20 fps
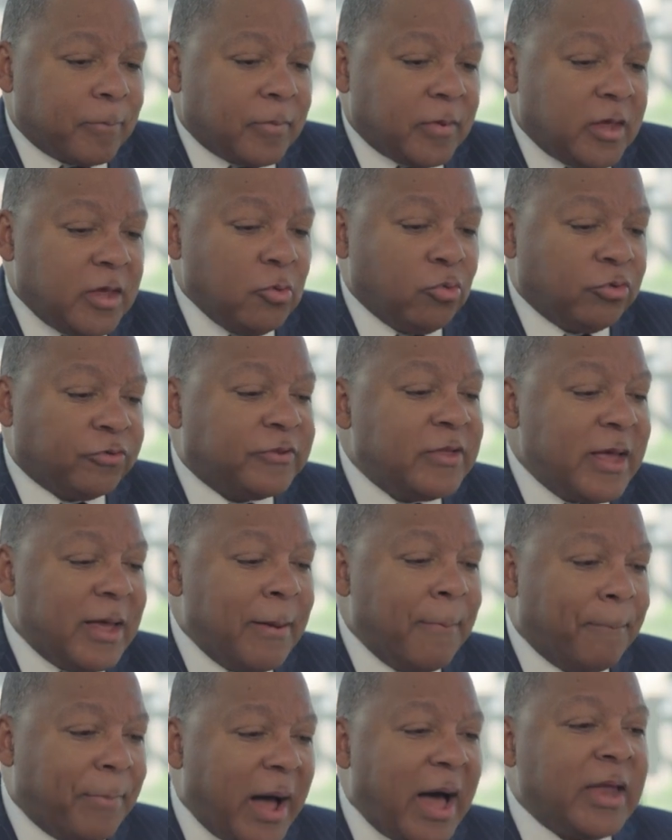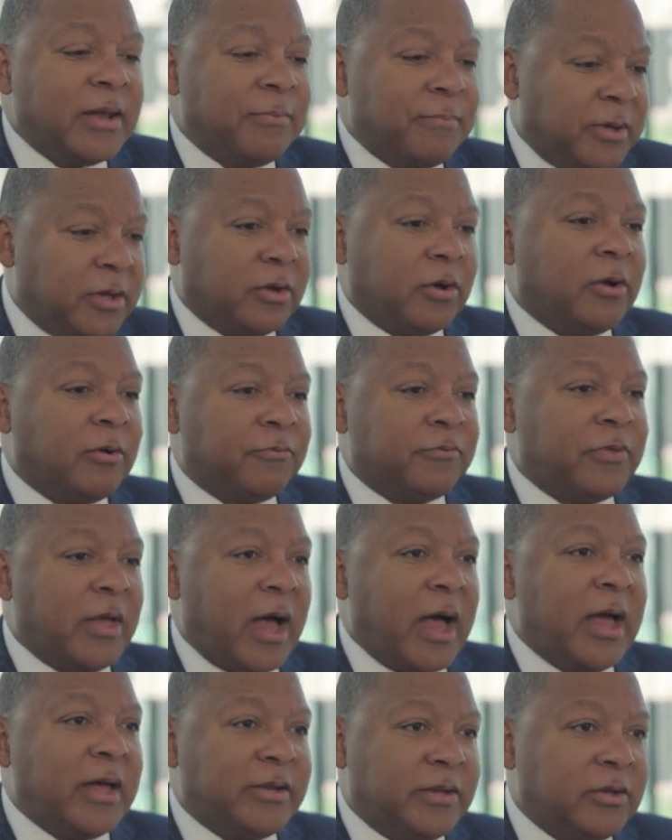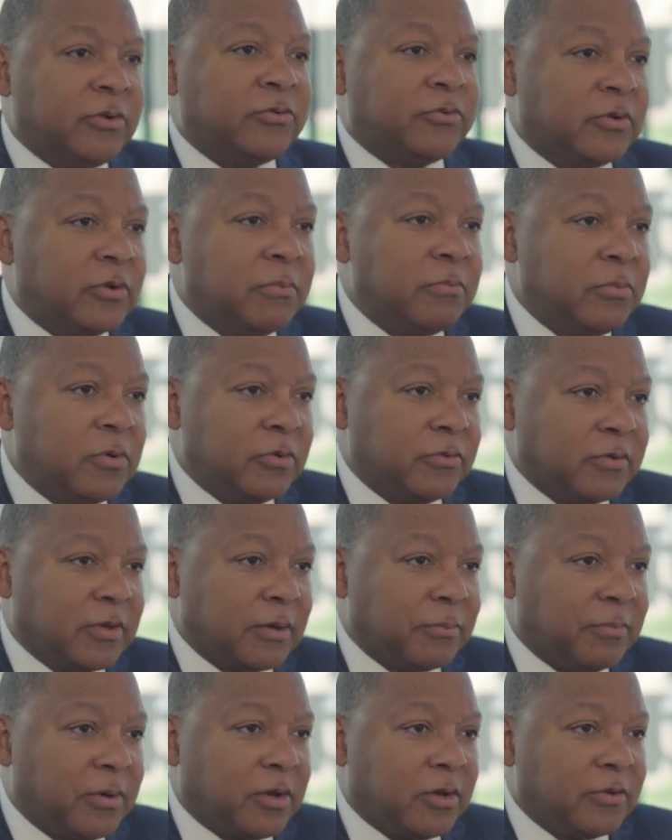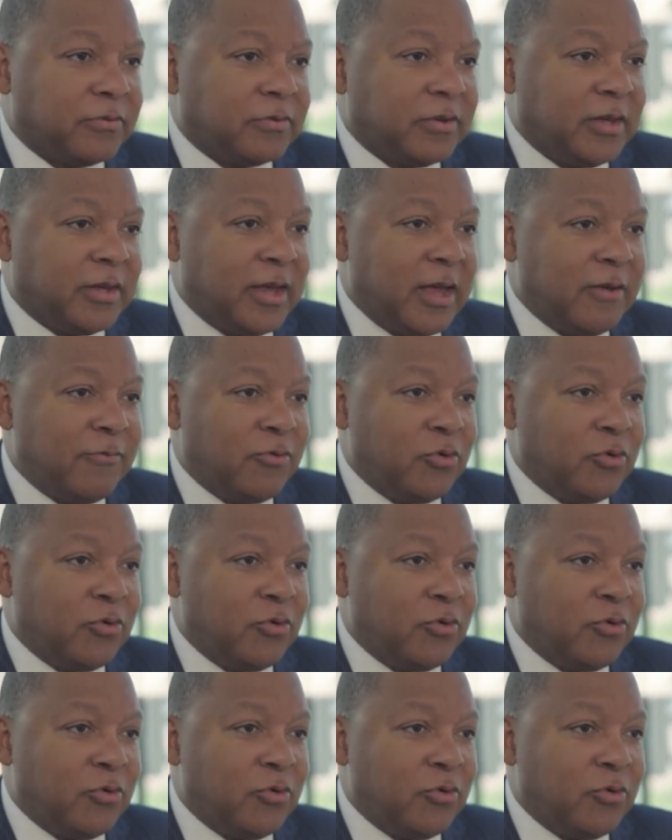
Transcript: he was the embodiment of the ideals of the music because he gave